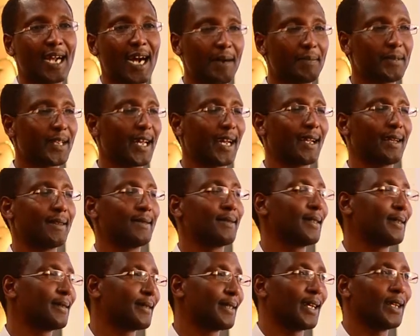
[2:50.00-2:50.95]
gap that
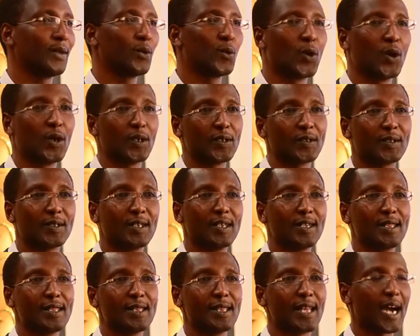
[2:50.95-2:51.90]
existed was